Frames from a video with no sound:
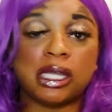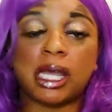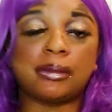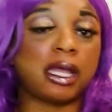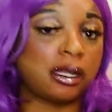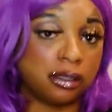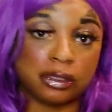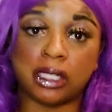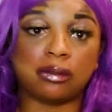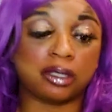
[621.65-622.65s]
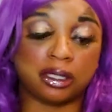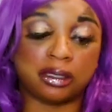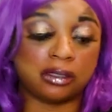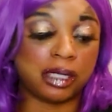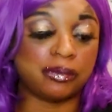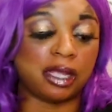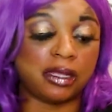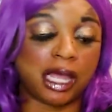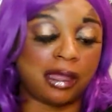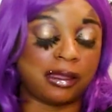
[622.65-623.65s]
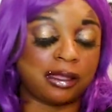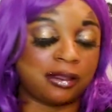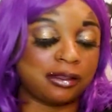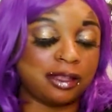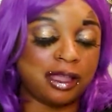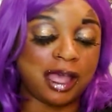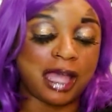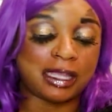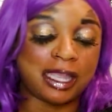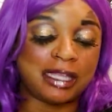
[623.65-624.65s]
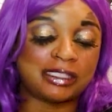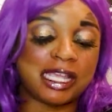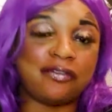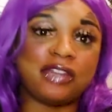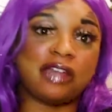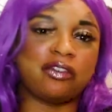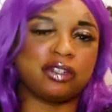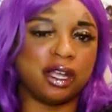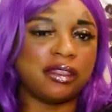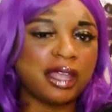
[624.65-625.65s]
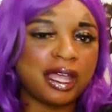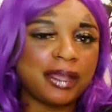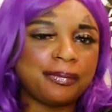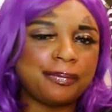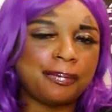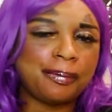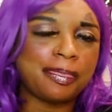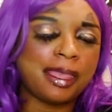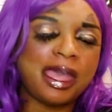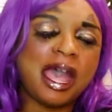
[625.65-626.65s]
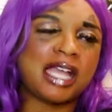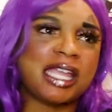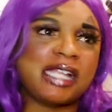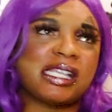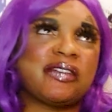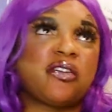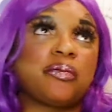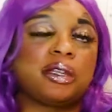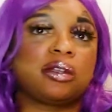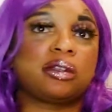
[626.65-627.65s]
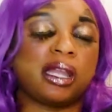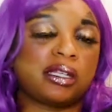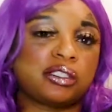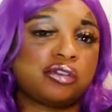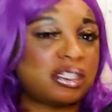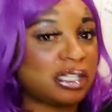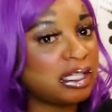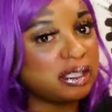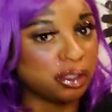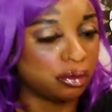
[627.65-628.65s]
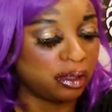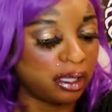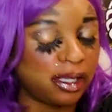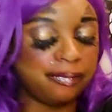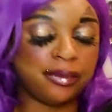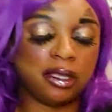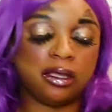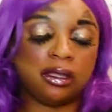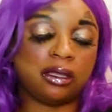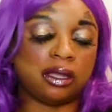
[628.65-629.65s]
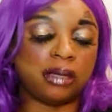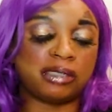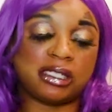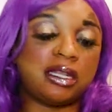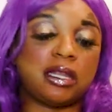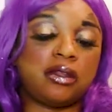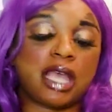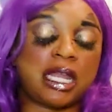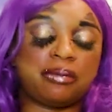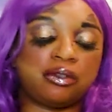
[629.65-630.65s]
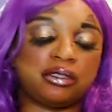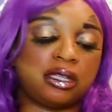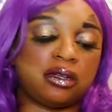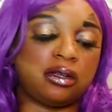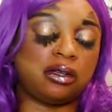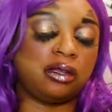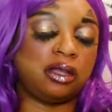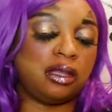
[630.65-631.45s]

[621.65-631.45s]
I'm not okay with that. I'm not. I can't say I've never done that. I can't say I've never been like tricked into doing that. I didn't know they had a person at all.